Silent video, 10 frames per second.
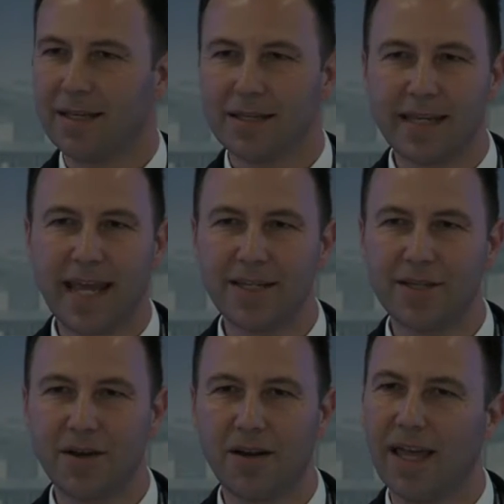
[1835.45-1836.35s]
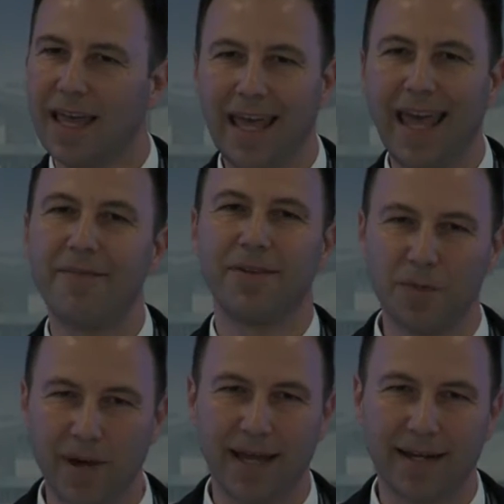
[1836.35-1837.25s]
sensor
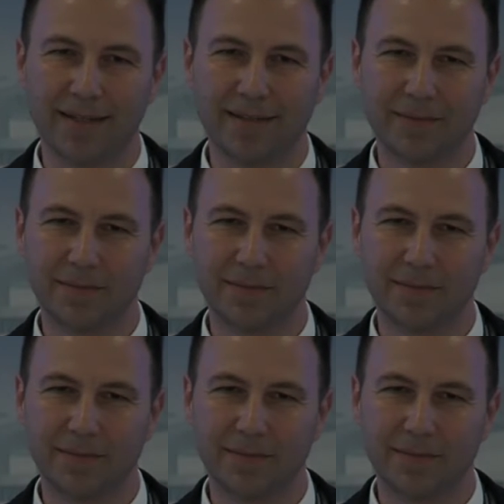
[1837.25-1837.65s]
everywhere.